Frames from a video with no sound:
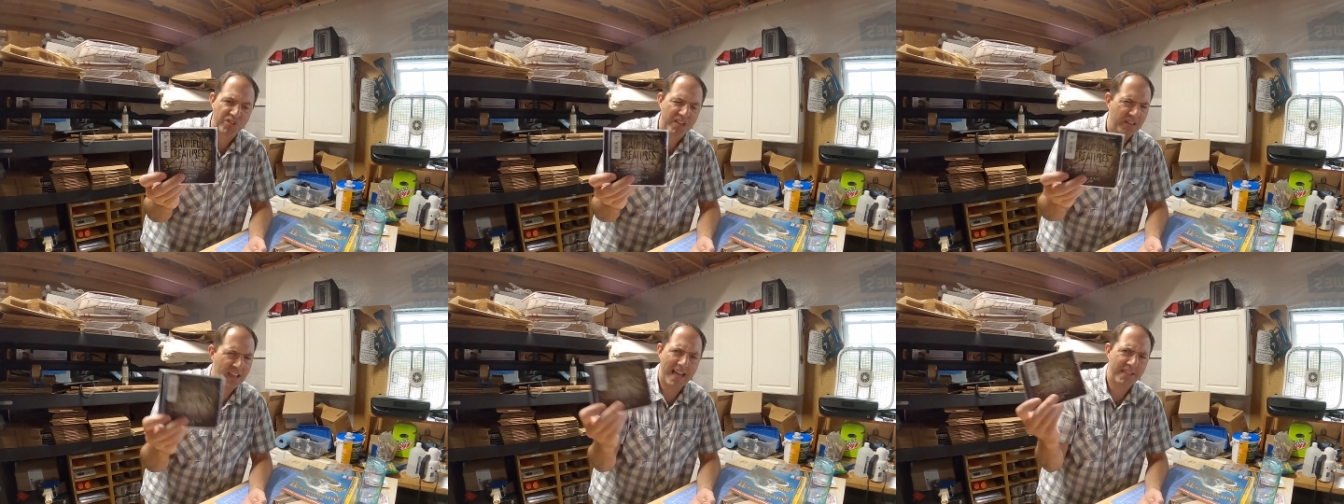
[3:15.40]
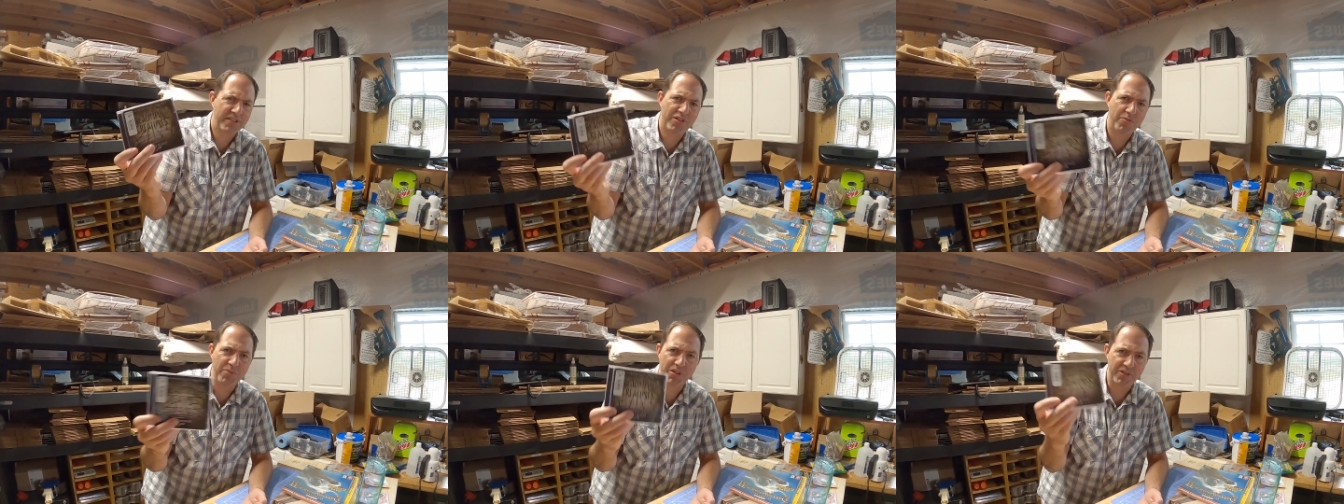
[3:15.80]

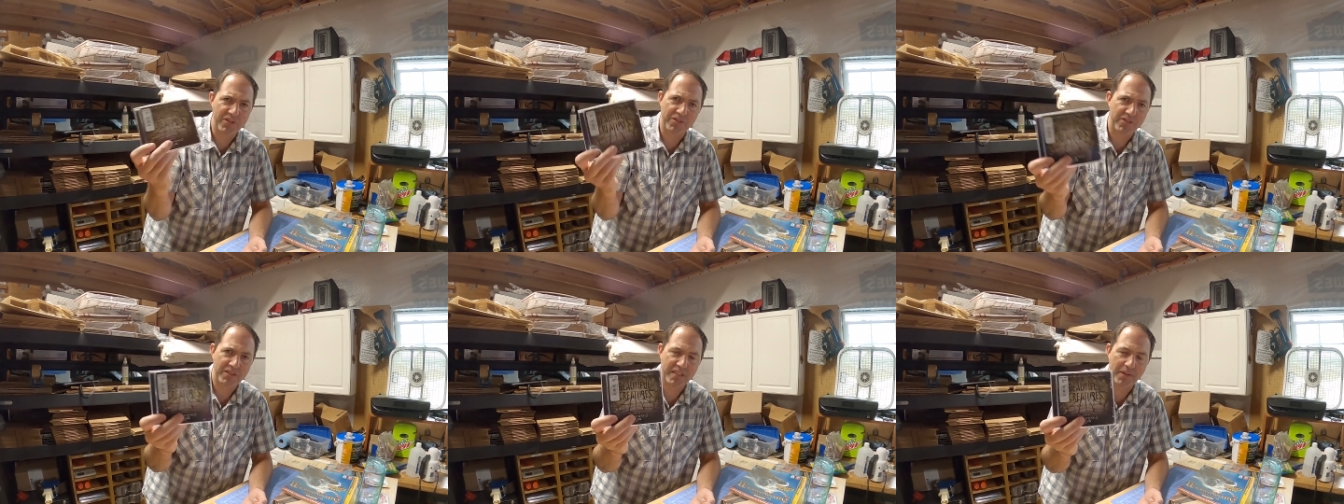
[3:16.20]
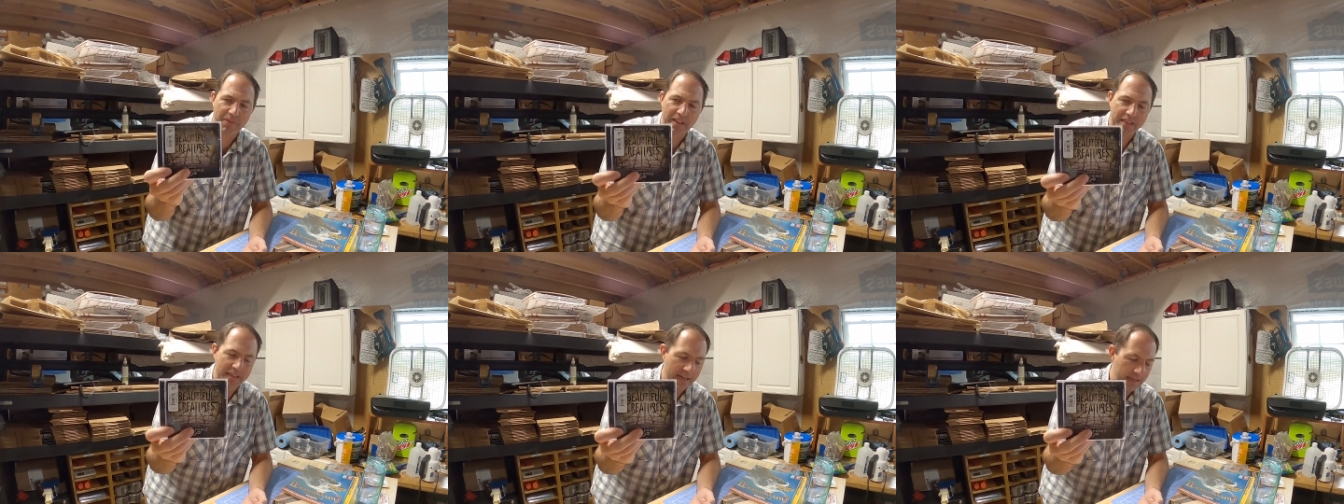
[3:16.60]
classical music or
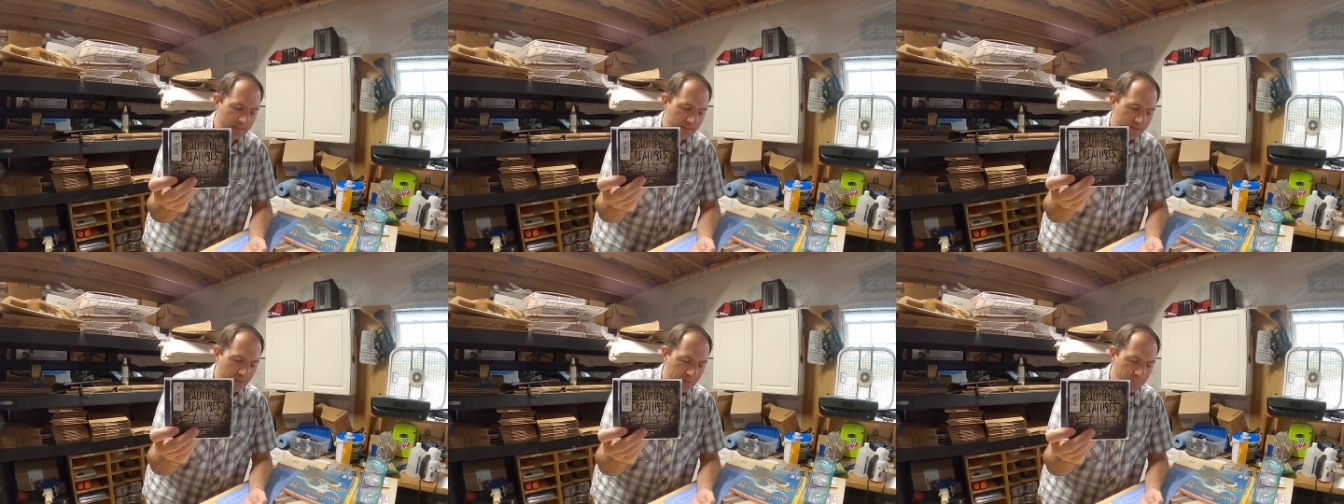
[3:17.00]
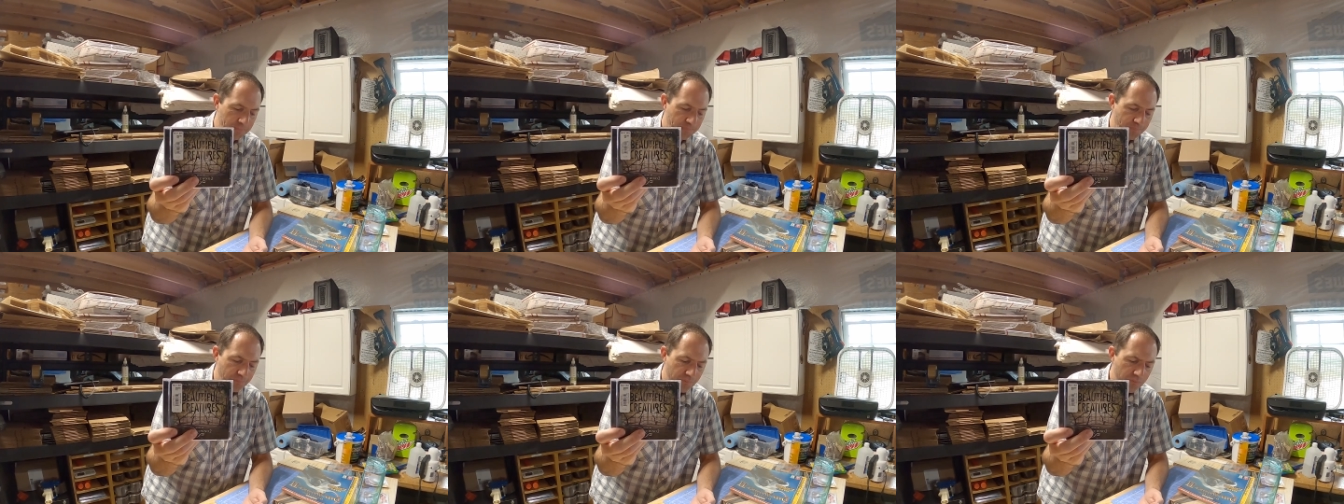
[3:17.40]
stuff like that. So
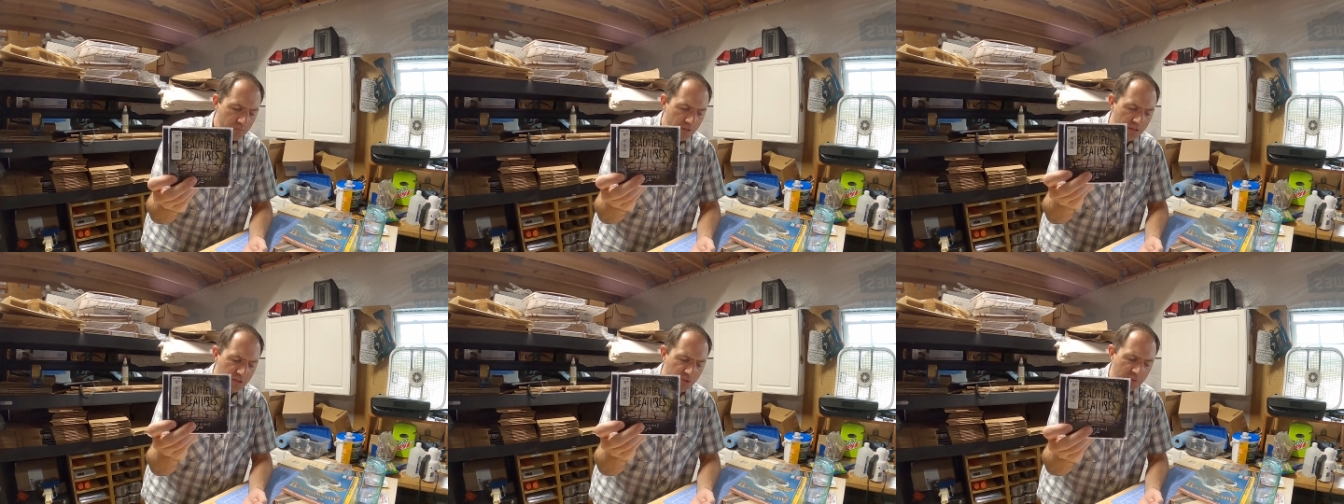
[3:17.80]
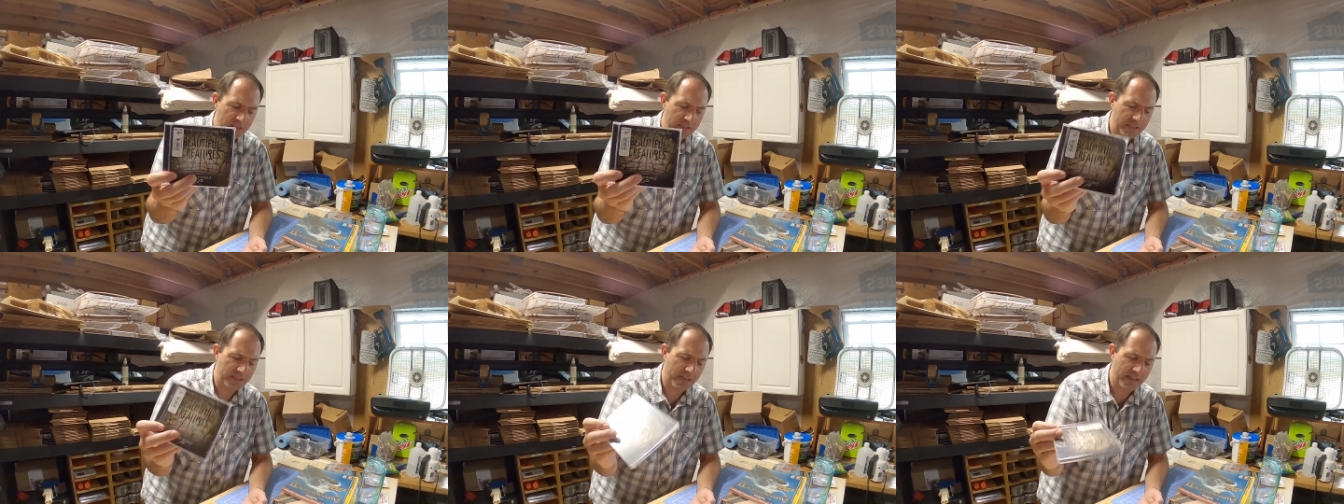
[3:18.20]

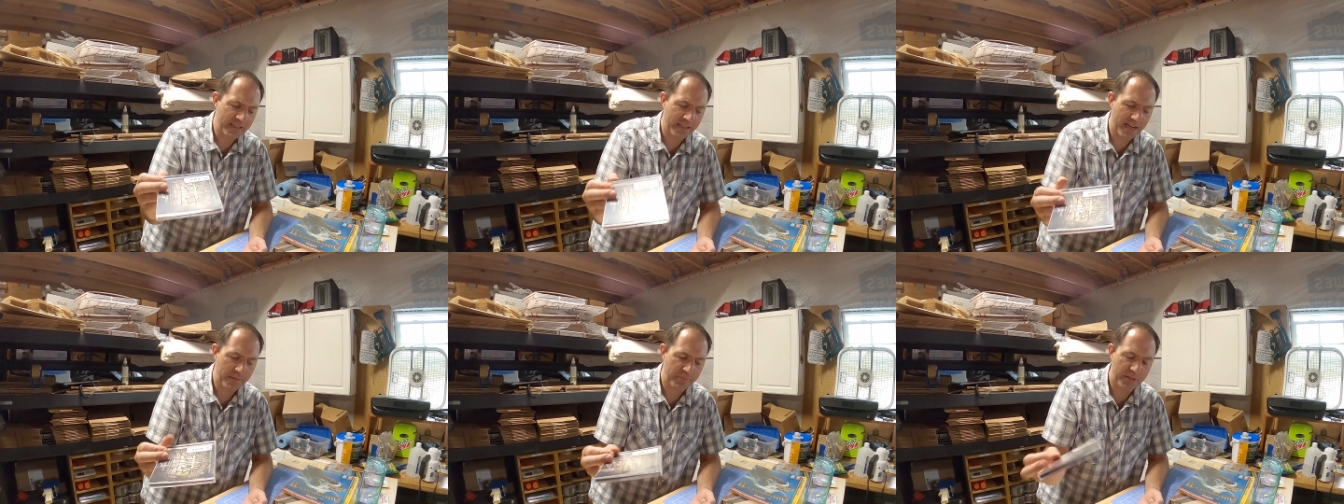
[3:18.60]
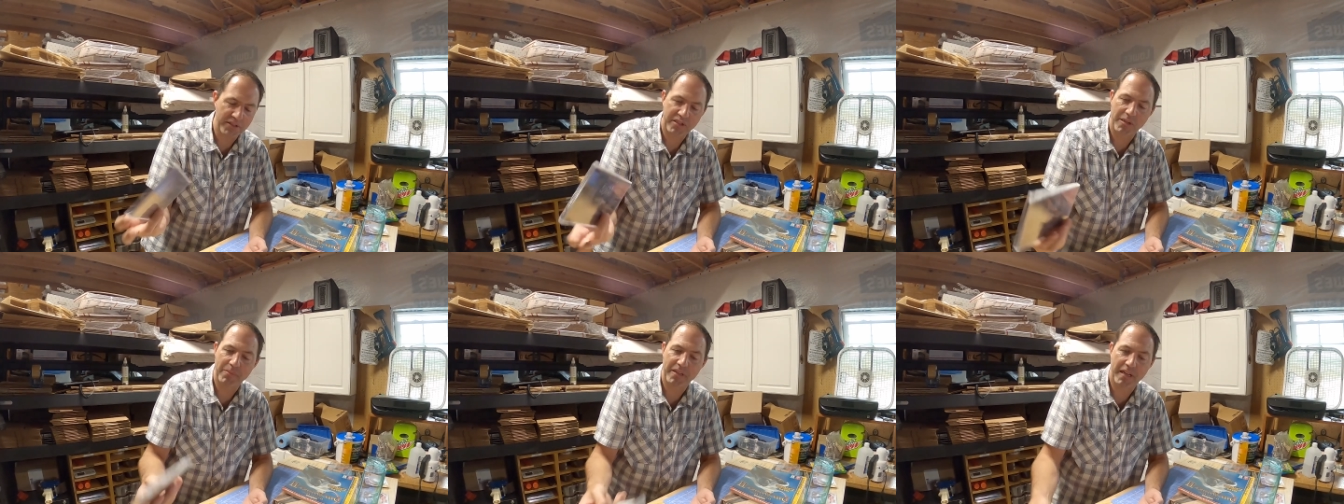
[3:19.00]
twenty-six ninety-nine
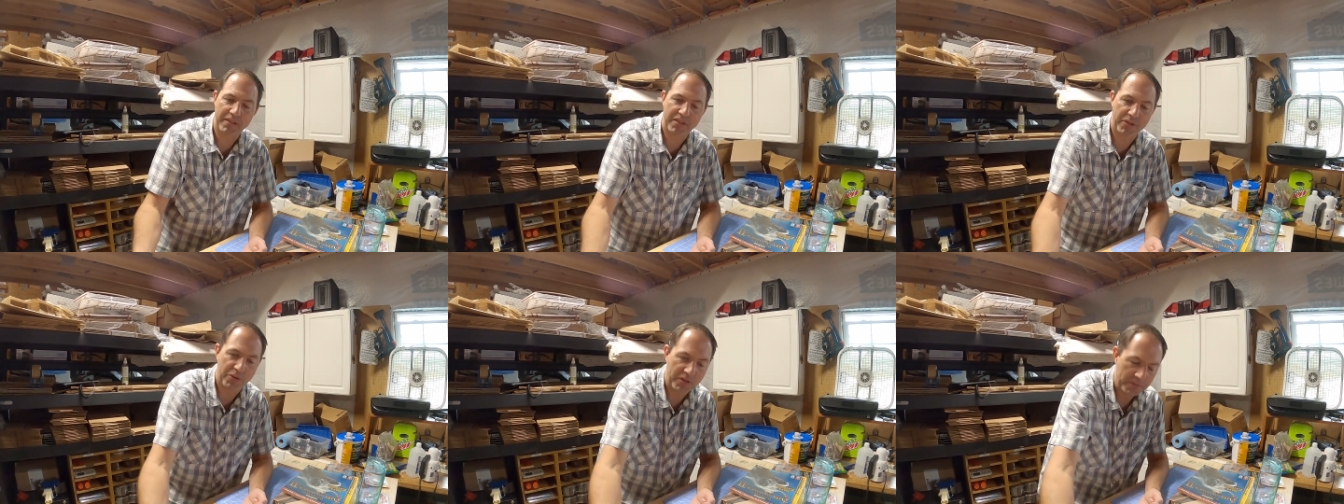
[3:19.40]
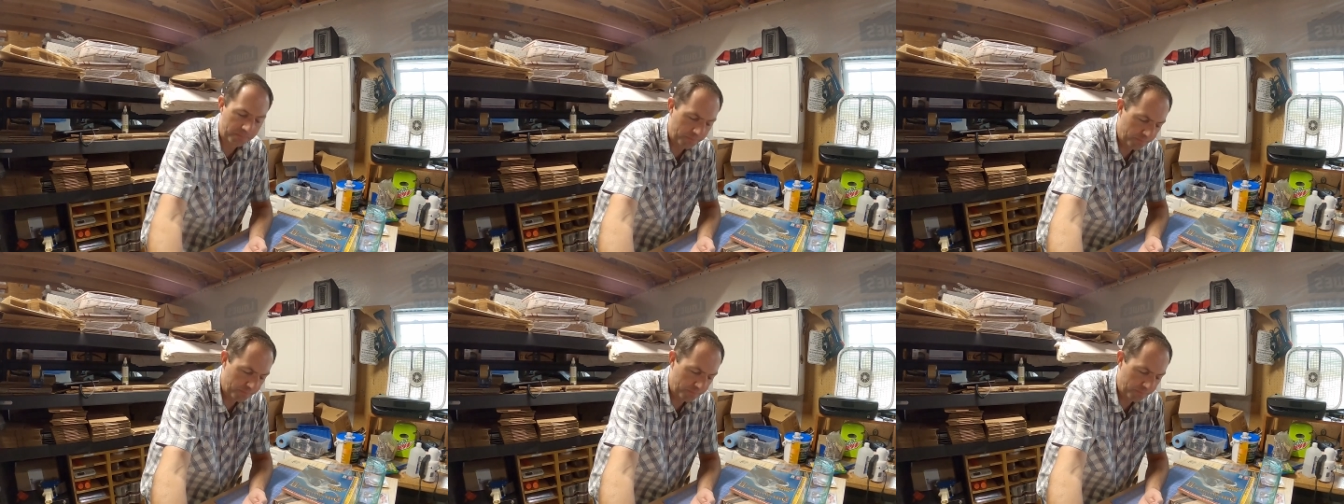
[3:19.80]
plus shipping out the door.